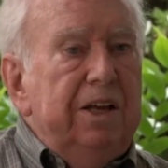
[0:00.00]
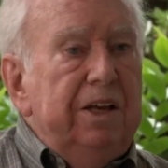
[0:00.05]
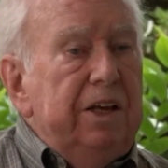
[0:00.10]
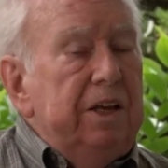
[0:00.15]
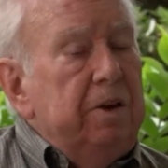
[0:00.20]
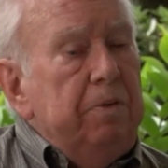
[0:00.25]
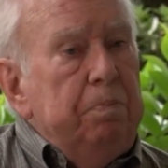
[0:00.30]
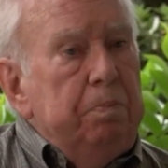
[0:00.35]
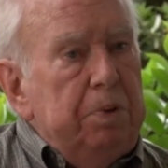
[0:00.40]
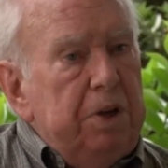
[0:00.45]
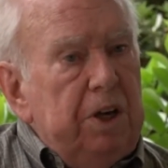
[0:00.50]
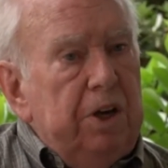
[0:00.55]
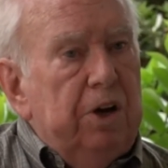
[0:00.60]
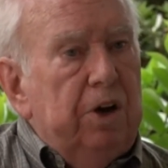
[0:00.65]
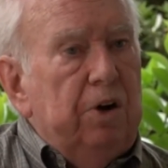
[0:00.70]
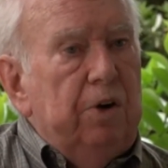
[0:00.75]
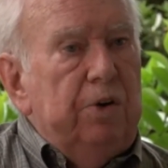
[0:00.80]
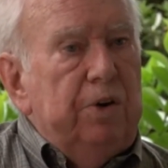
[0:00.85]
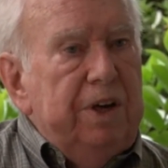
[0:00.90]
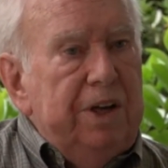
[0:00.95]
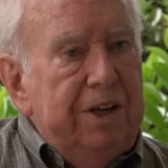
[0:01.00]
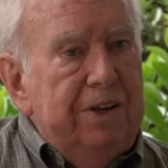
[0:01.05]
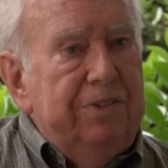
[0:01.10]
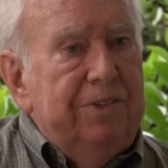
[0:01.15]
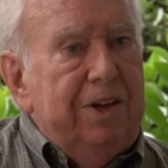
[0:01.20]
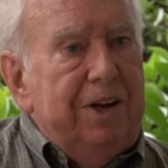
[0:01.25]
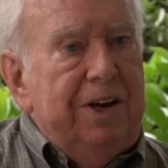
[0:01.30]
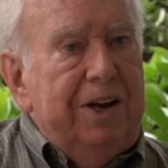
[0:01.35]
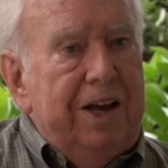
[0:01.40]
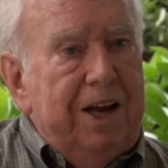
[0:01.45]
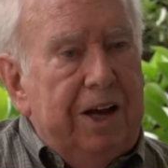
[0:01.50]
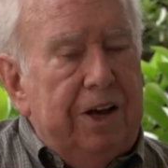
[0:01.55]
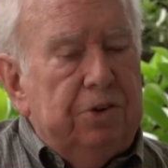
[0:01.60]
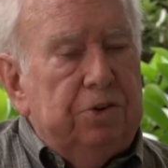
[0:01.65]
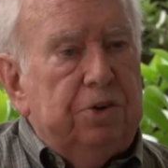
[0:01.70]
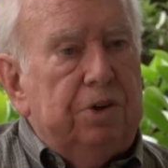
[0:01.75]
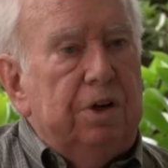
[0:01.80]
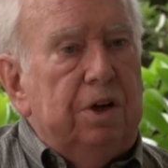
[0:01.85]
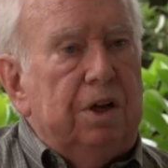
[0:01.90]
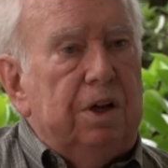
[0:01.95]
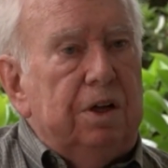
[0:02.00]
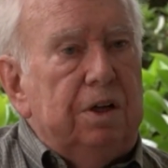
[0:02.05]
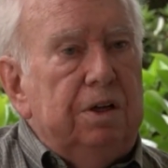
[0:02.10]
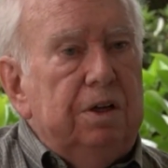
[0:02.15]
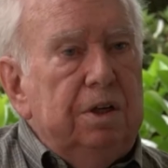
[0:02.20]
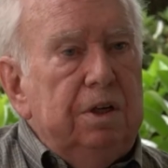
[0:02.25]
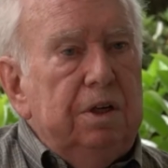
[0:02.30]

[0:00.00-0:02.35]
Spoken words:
InBio in the national